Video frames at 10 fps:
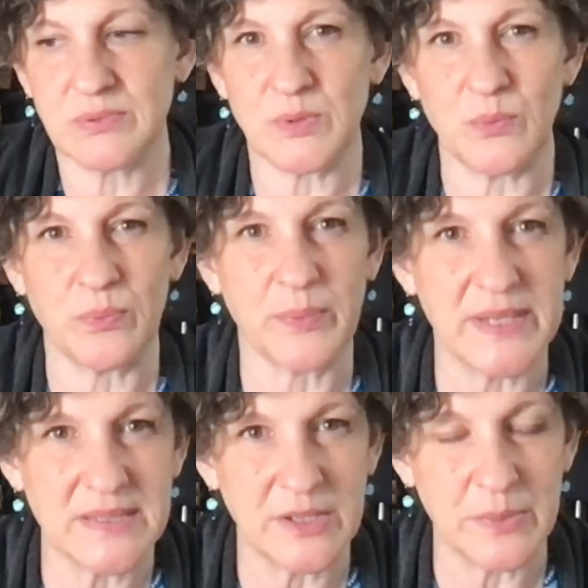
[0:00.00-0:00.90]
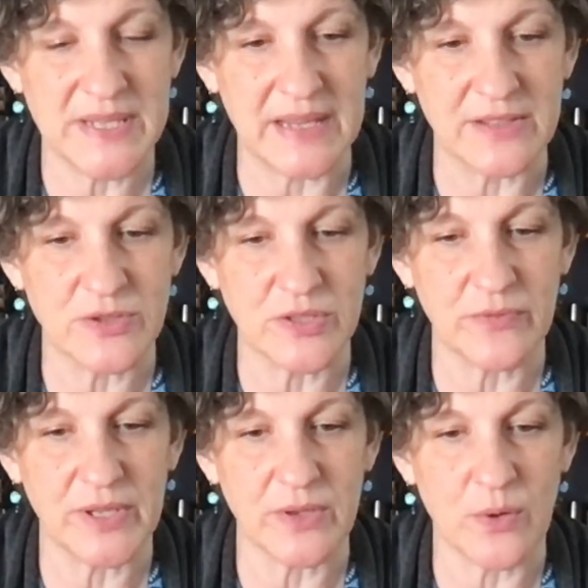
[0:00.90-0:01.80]
the reason you would take the
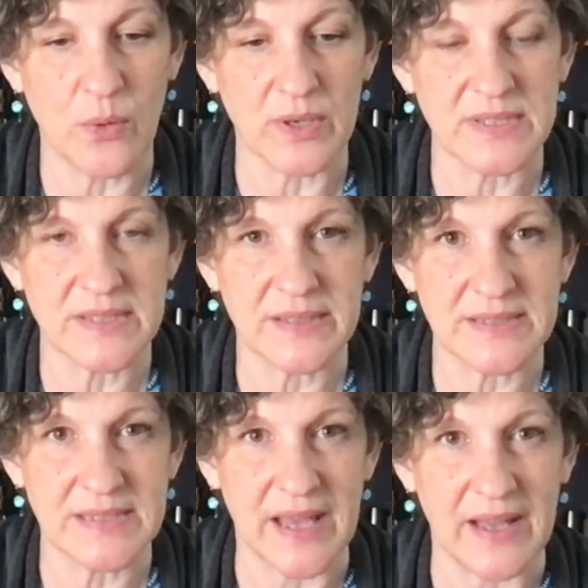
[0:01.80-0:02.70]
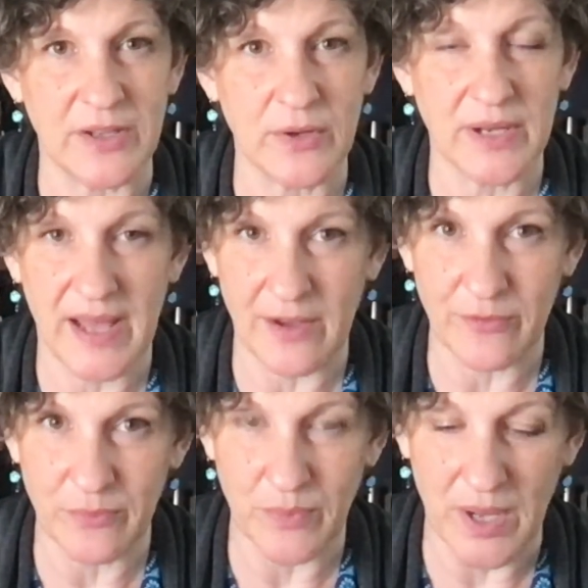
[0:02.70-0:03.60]
certificate course is that you're going to
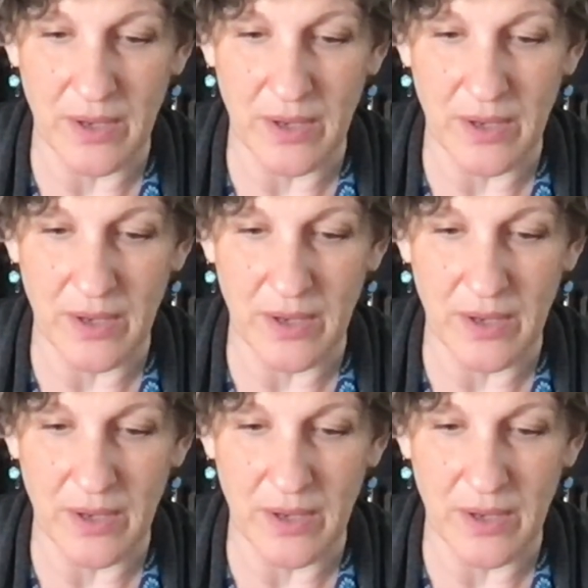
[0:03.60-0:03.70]
have